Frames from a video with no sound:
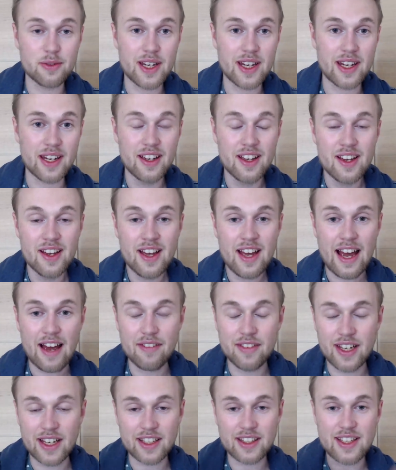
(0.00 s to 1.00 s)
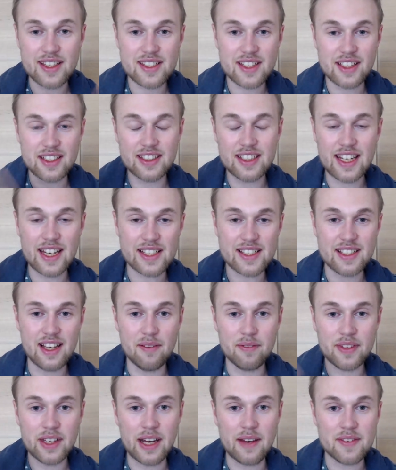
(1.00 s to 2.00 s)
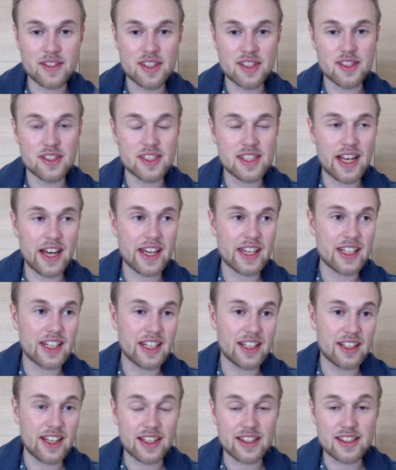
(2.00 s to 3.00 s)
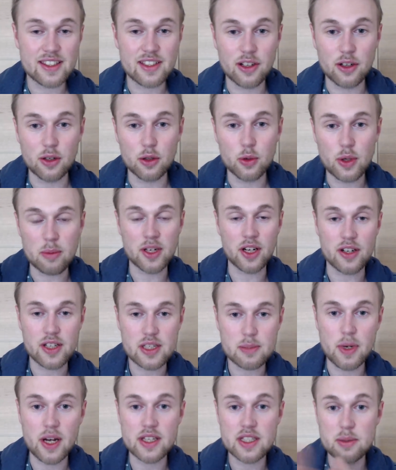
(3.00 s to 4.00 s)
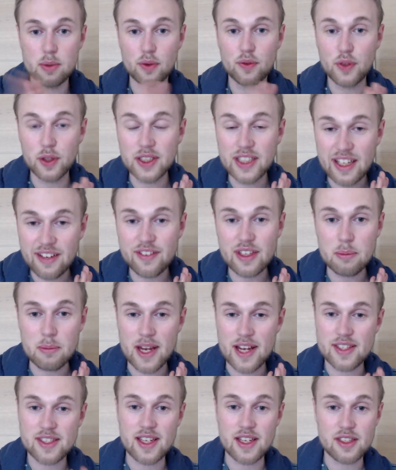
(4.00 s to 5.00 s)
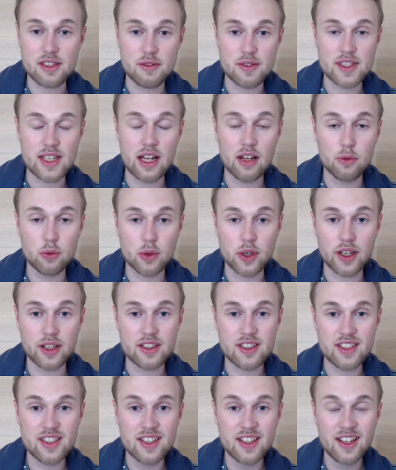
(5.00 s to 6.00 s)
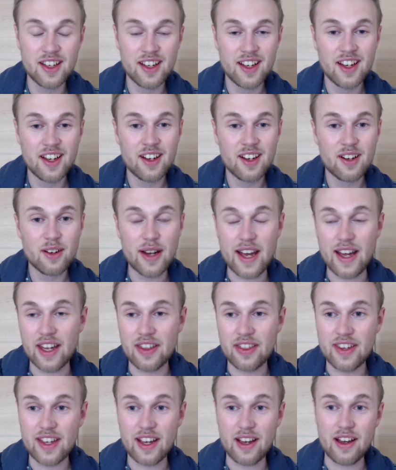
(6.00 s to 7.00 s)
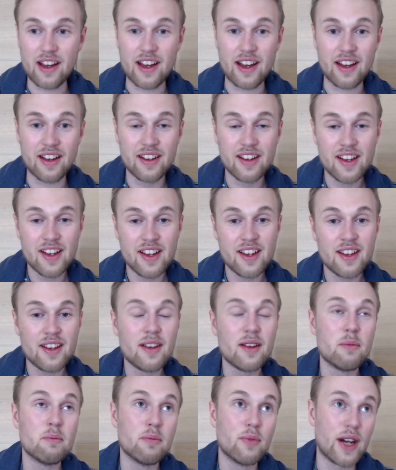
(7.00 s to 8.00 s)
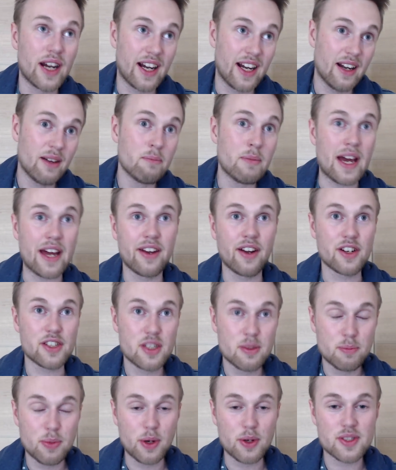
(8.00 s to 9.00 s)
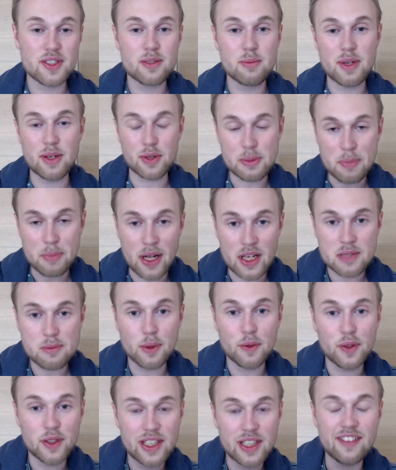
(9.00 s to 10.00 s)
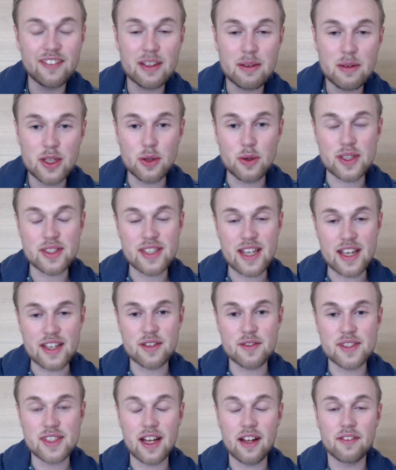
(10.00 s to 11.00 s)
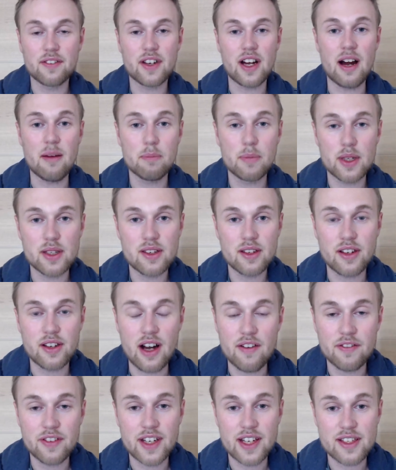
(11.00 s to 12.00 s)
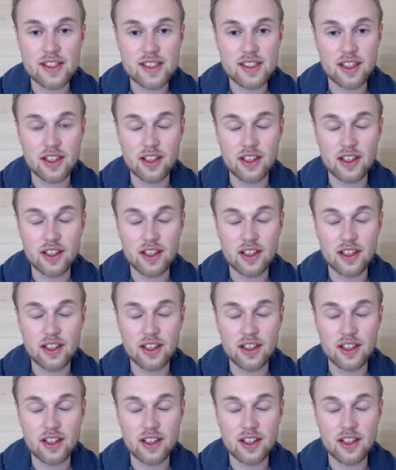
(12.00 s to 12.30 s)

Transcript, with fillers: We have like this idea sometimes in society that oh, women are responsible for giving me a sense of self-worth, and uh, where men are supposed to be responsible for giving you a sense of self confidence.